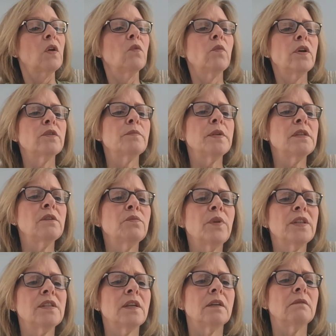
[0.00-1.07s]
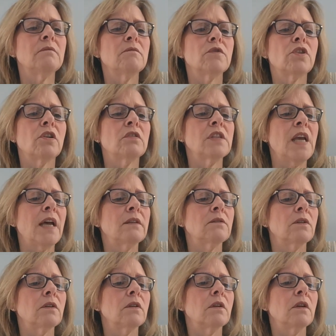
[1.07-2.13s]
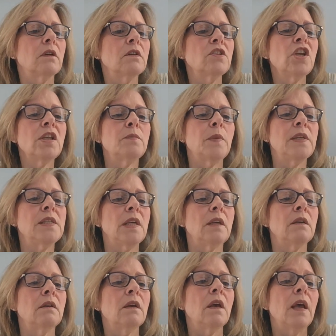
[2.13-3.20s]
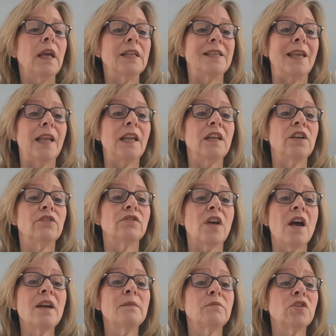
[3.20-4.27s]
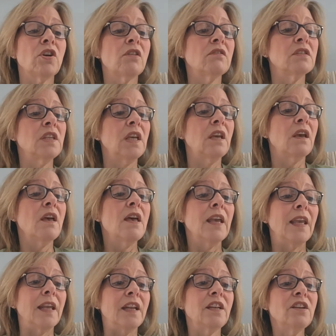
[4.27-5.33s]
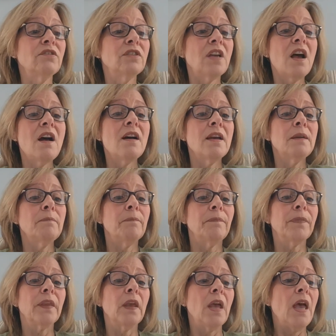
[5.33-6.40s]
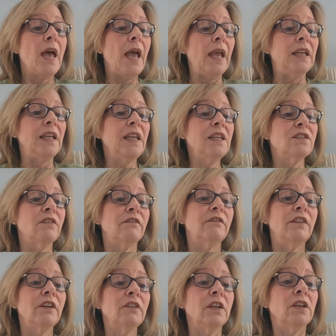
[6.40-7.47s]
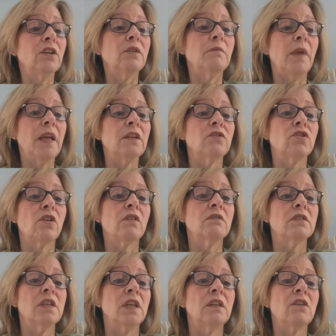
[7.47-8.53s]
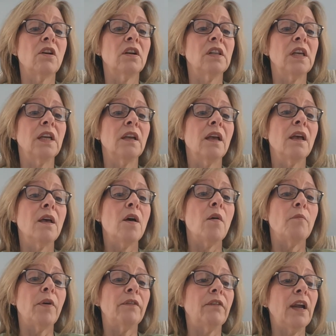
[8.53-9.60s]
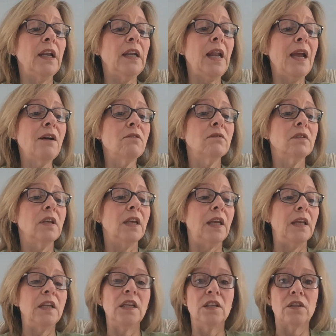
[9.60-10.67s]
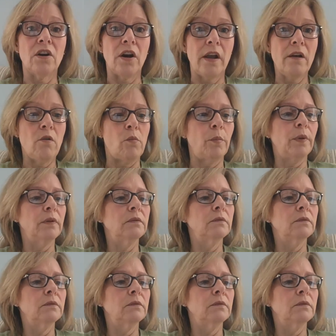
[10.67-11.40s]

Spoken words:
Where's Mrs. Whatsit? Charles asked. She's busy. It's getting near time, Charlesie. Getting near time. And he's a very good man, Charlesie, darling. But right now, he needs our help.